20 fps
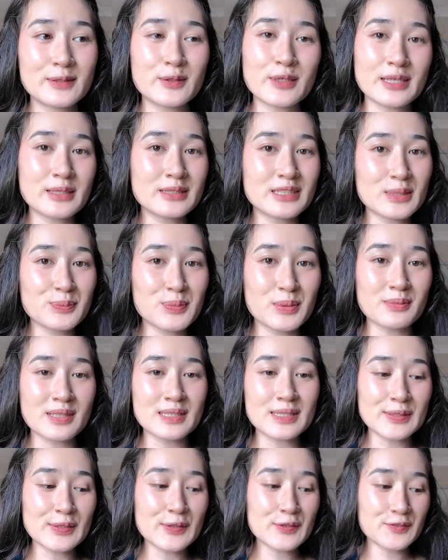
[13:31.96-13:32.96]
or I can just be
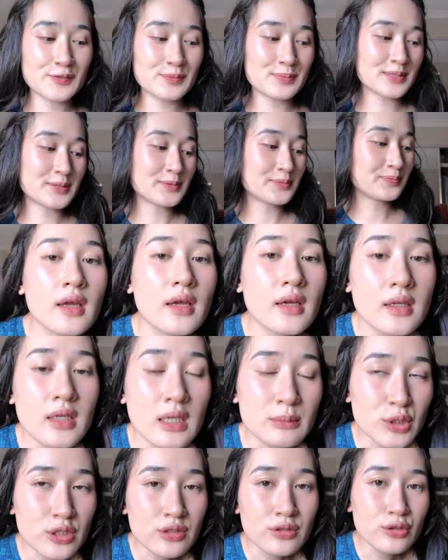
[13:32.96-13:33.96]
myself. But and
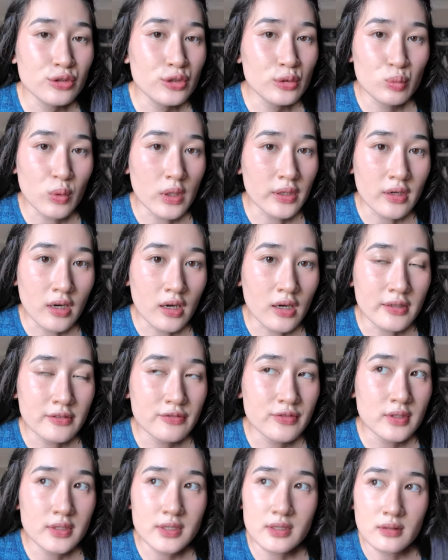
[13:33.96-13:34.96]
I'm just gonna do one eye
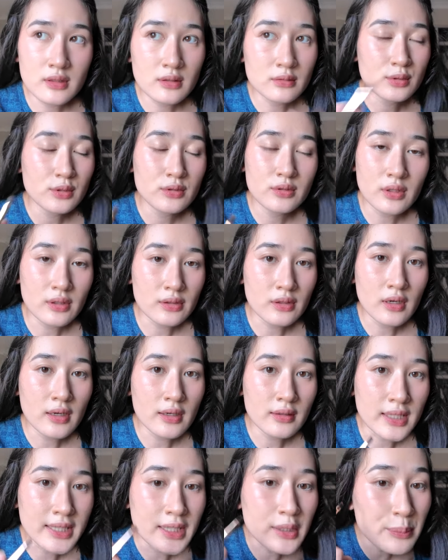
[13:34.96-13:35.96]
first and then I'll do the other
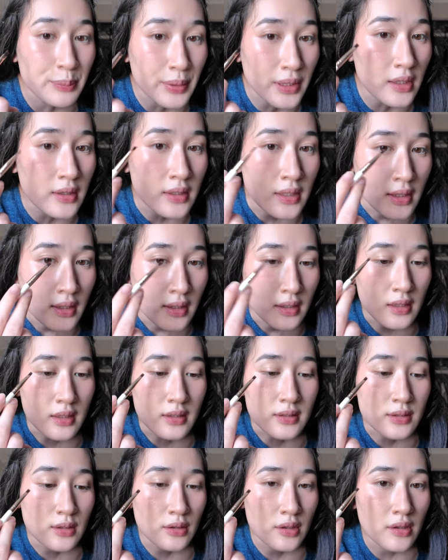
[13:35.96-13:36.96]
eye later. But
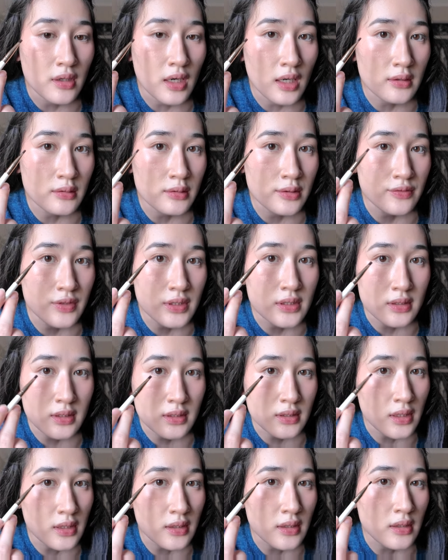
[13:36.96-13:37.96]
yeah, so I don't know if you can
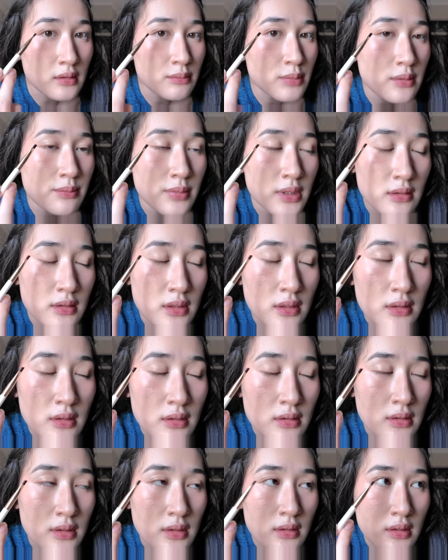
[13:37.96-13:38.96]
see that, but
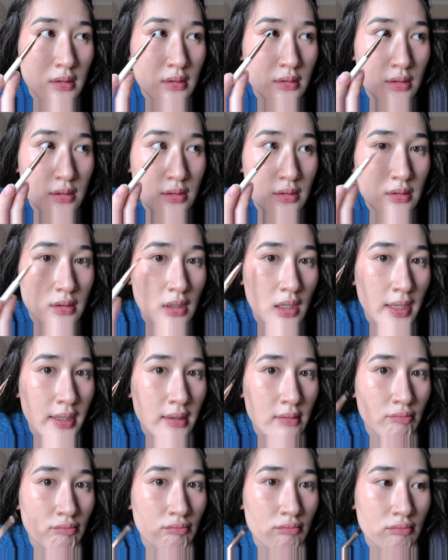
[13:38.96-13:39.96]
basically just
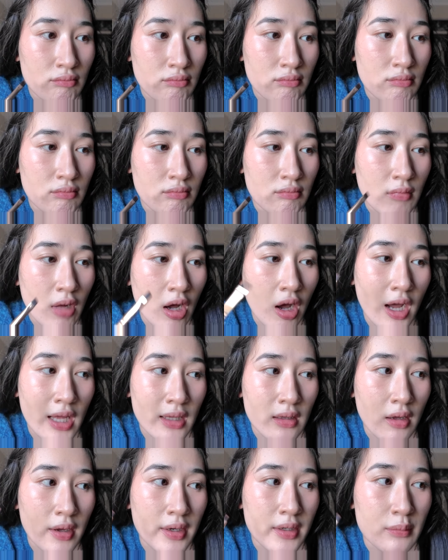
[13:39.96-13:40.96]
like
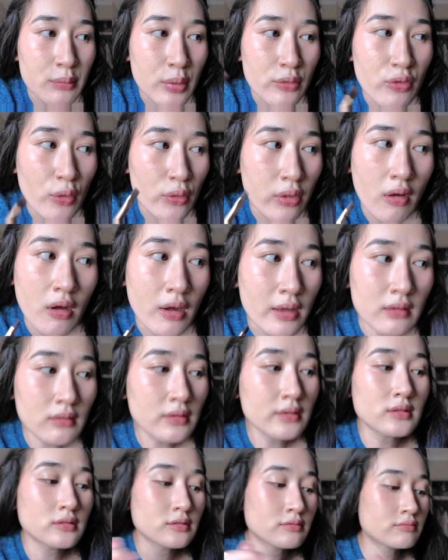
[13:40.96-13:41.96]
eyeliner before the
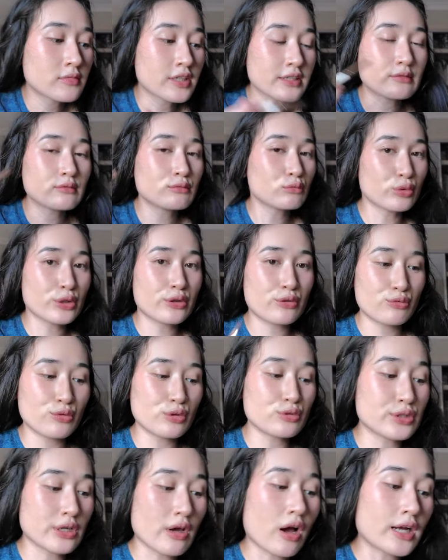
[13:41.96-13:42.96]
eyeliner, like with
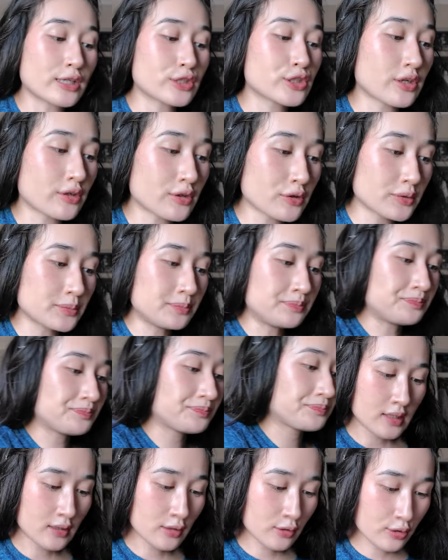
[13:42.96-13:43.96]
using eyeshadow.
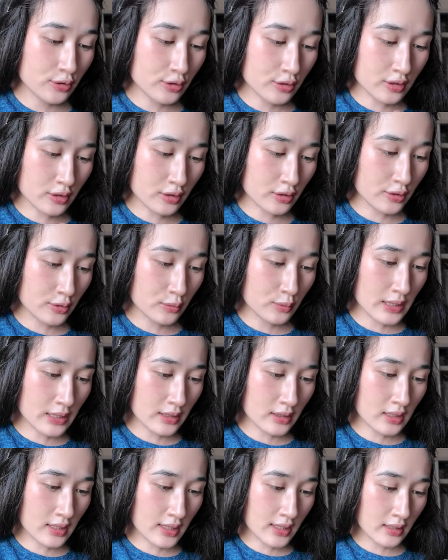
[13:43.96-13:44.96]
Then I go
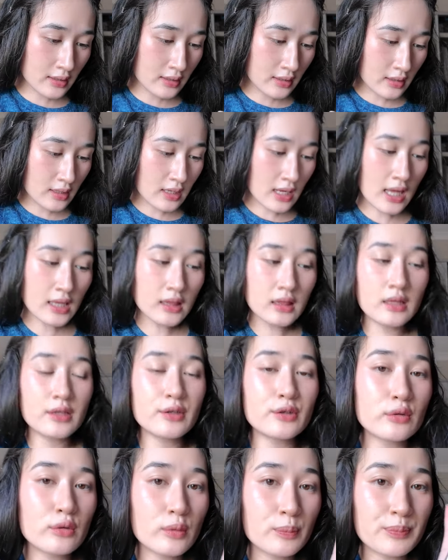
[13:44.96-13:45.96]
with like a
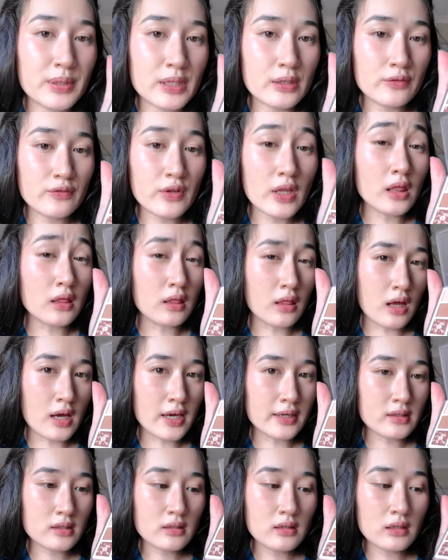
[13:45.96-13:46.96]
little bit of a
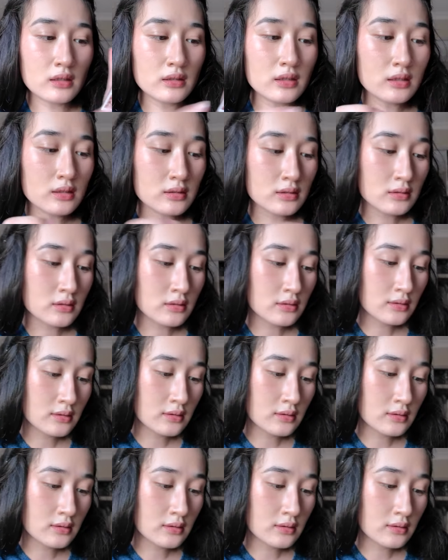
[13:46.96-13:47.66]
lighter color